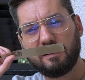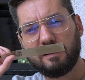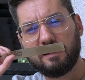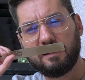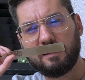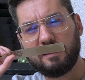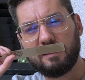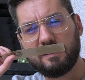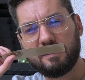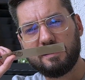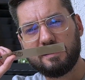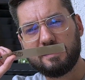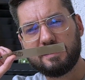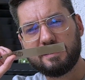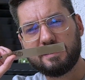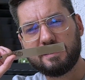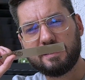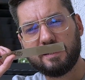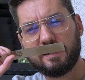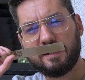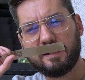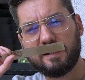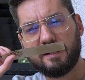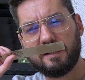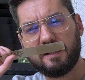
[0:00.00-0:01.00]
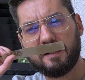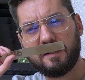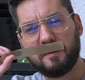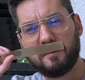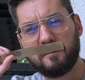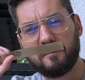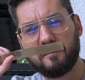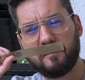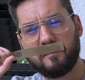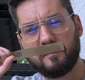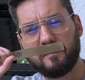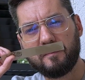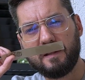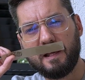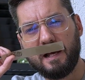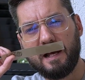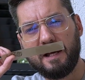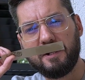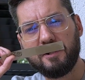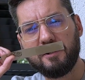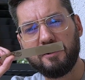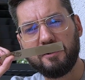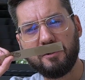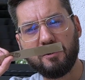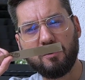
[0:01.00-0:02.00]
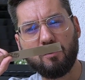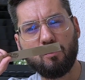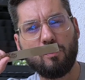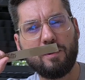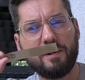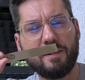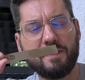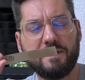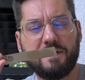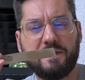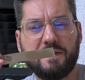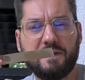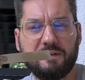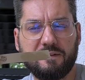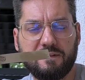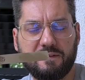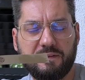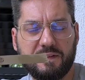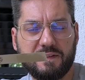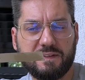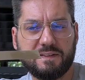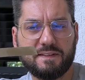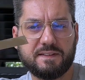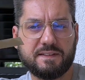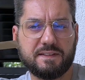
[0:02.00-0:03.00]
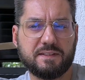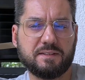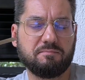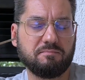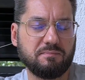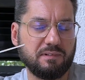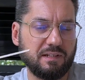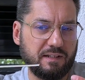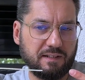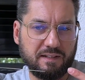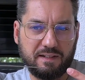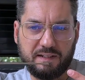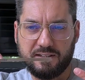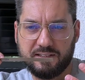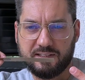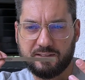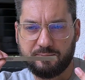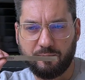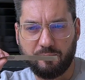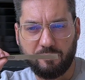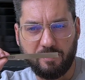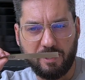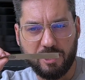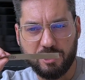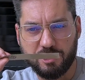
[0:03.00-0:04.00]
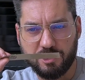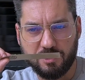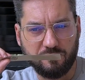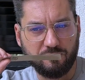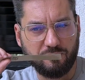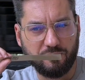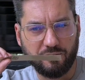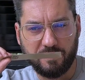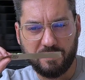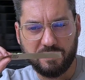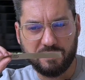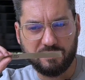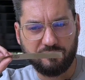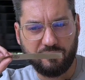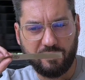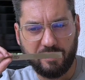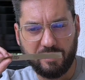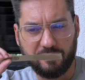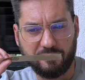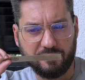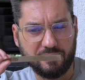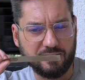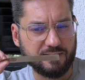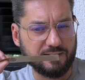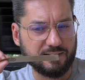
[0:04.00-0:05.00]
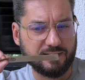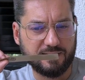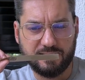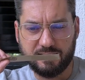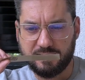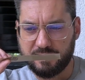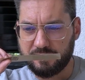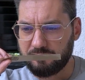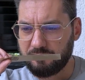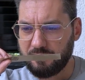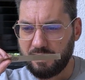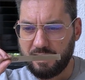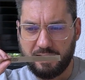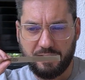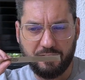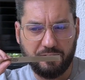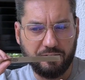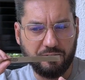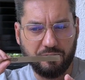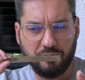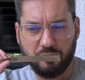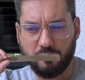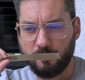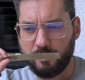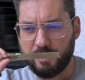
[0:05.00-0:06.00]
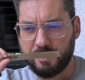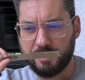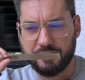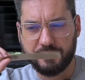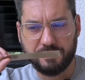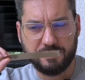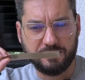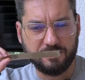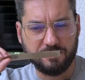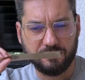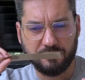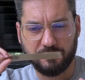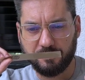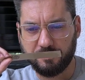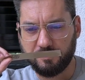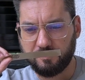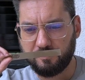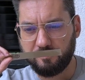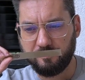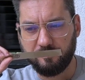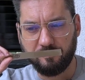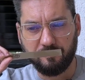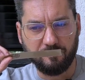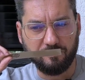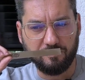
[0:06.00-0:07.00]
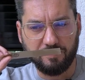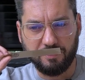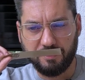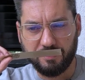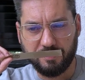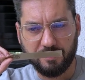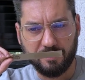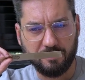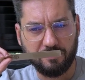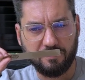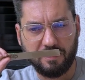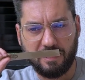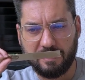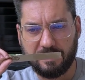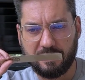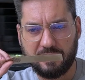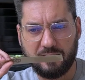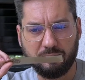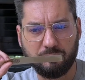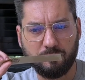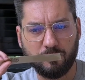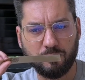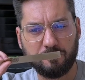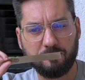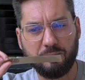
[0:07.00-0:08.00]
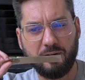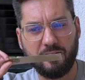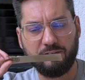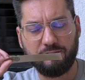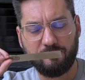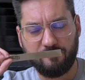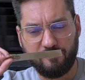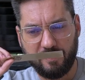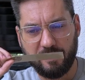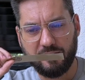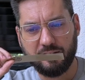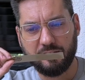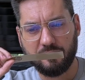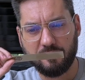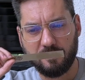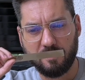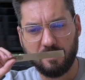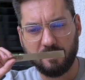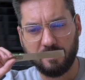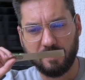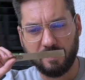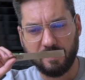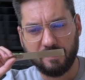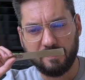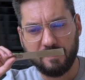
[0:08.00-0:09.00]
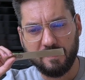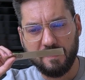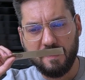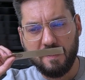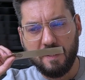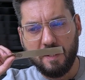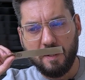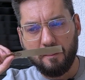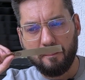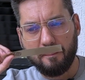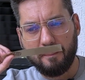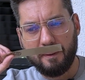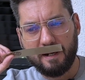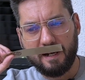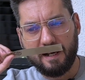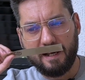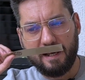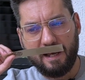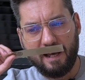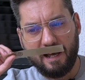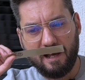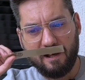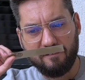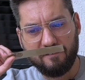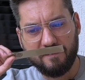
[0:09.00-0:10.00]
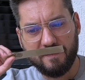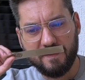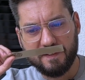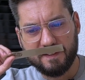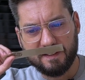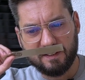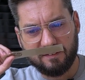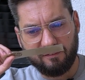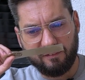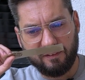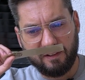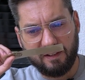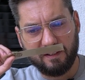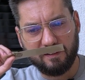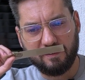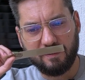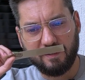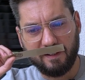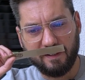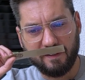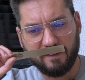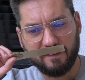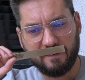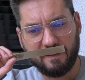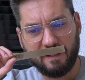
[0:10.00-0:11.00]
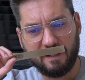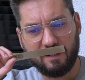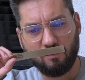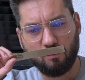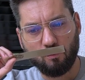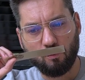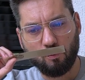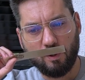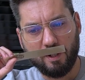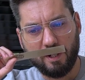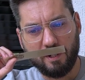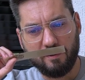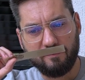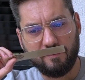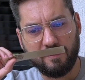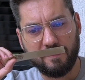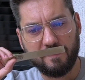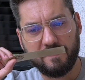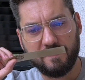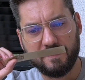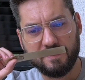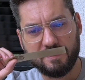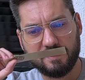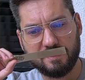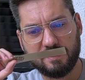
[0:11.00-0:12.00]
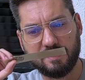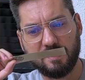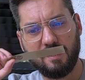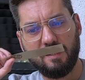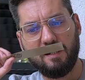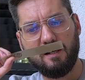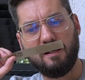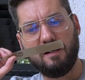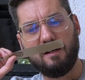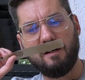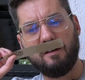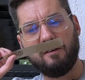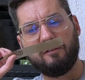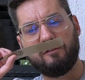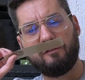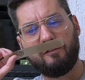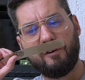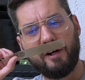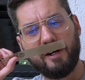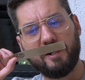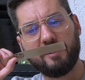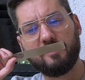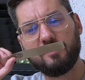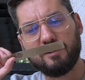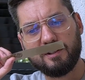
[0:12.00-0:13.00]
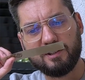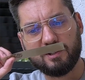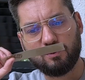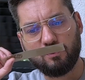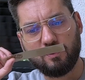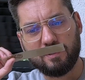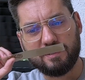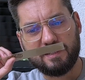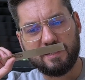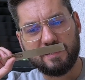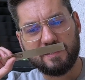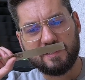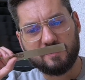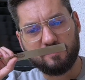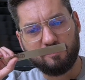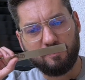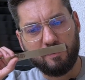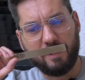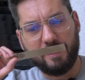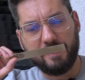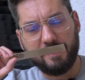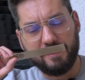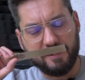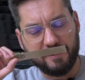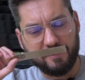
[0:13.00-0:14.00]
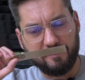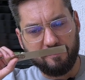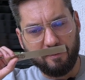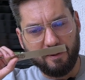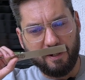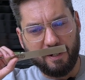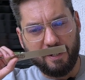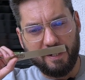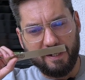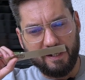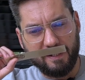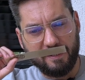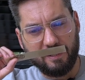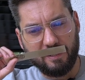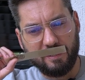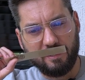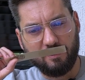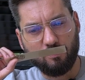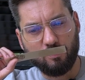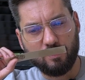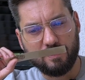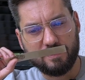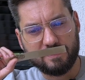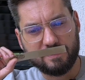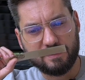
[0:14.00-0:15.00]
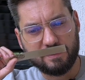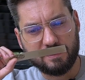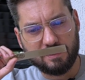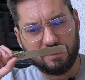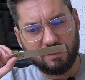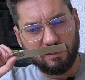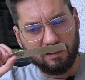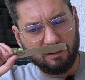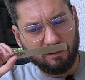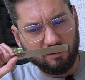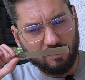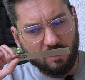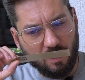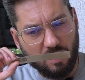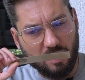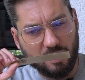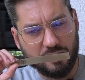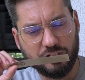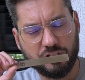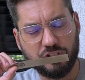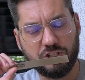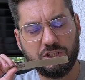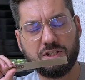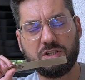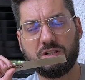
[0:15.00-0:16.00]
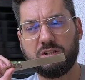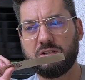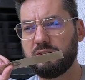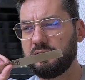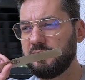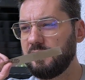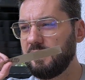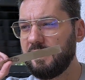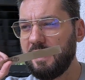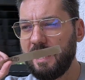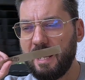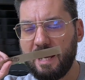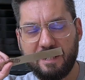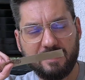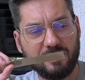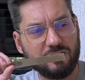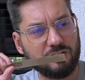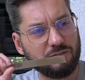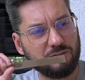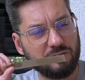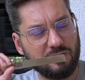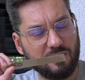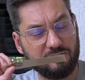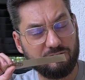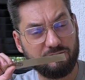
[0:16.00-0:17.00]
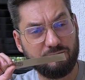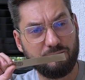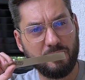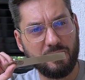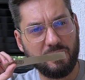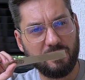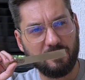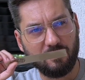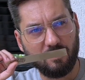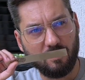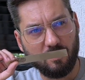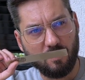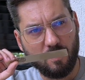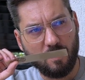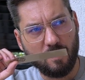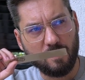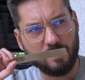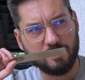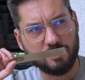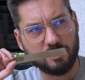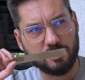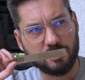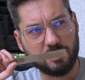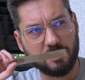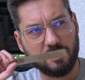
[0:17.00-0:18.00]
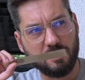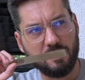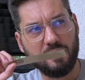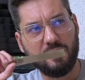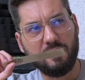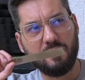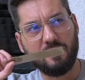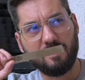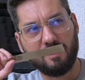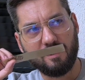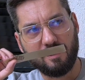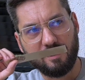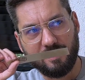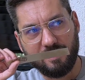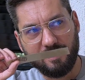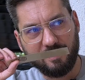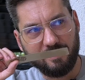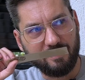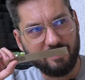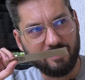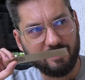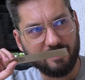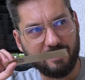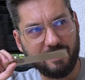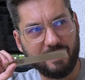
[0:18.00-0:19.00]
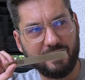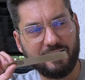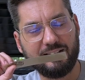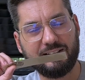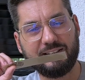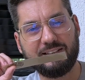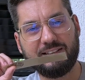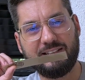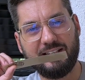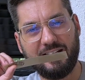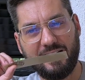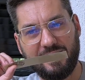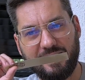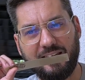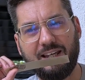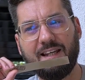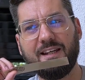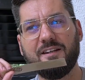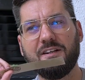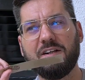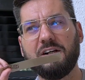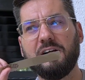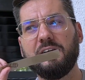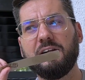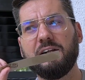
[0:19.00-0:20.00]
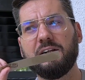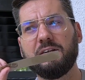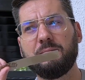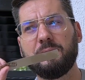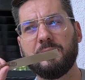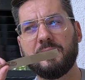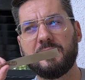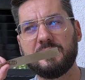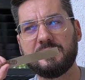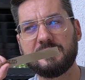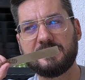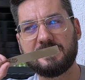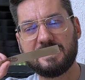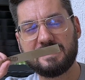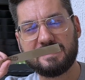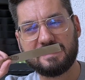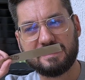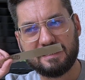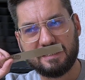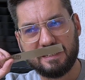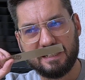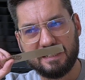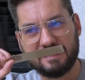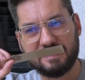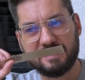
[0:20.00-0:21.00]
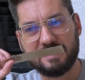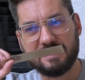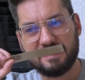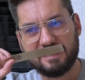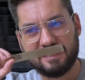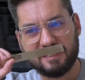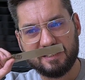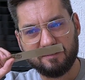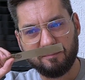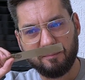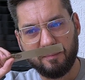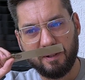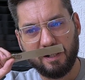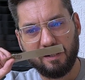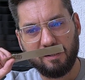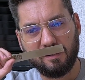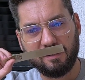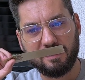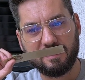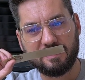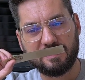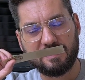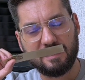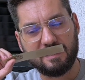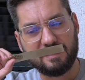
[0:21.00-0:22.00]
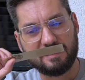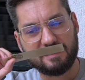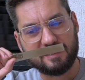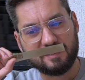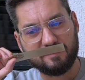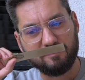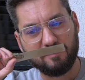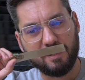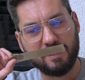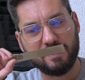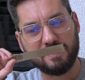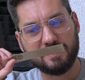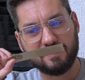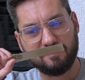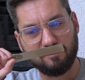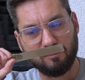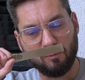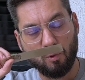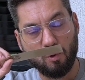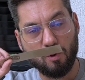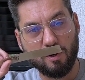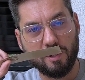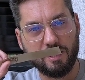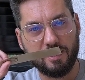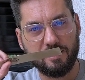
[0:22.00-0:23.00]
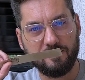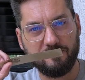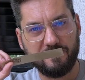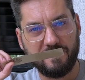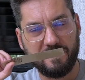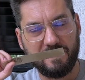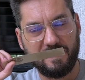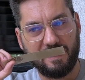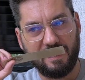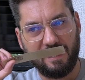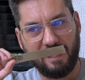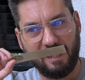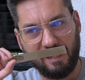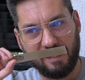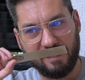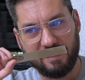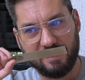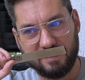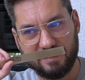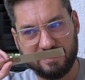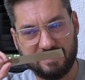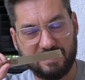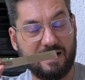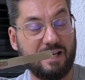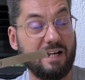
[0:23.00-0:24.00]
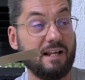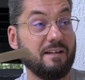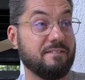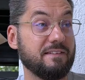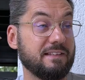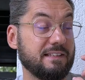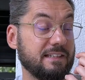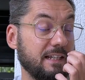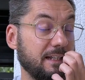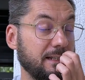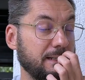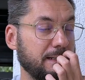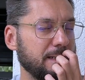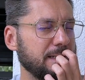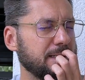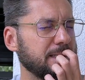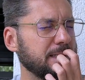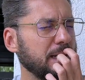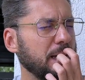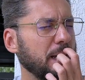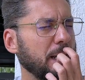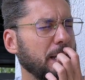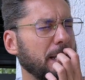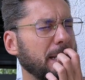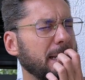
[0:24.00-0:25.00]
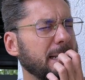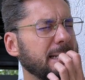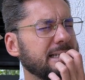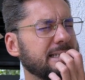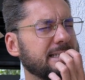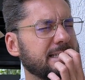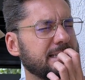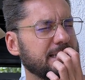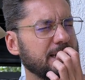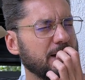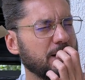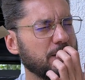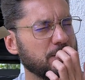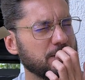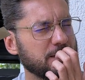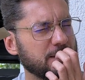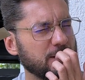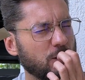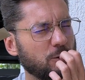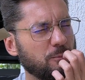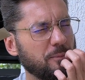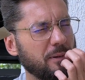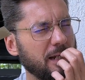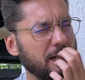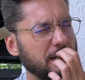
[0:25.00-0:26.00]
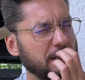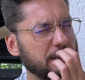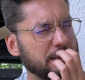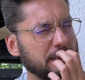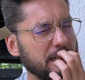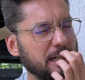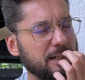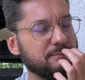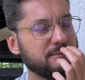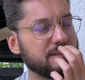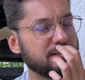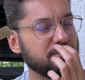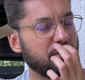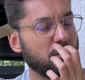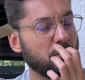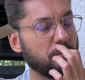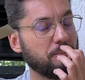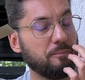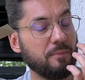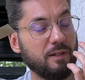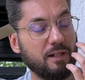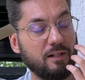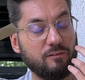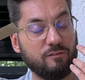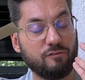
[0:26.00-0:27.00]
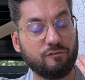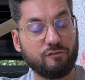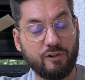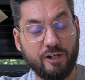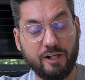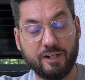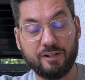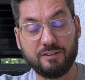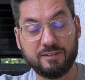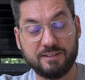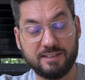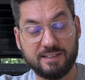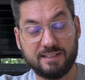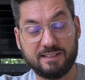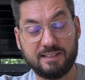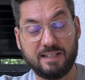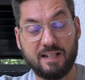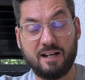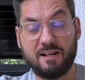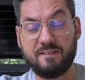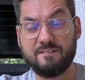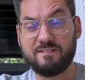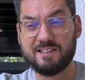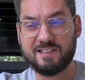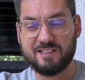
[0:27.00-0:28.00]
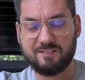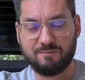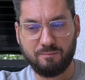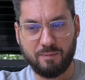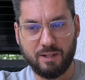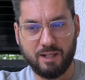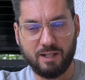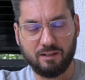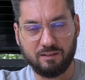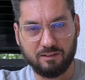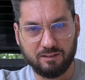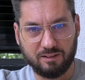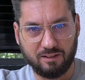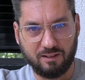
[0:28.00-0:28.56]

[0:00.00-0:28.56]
is, I don't know where the inspiration for this fragrance, I don't know where to, you know, I can't put my finger on it, but I have this feeling that whatever this fragrance was inspired by, it was launched, it had to have been launched earlier, like a decade earlier, because this doesn't smell, it smells more of the 80s. And I've said this so many times about many fragrances that I've smelled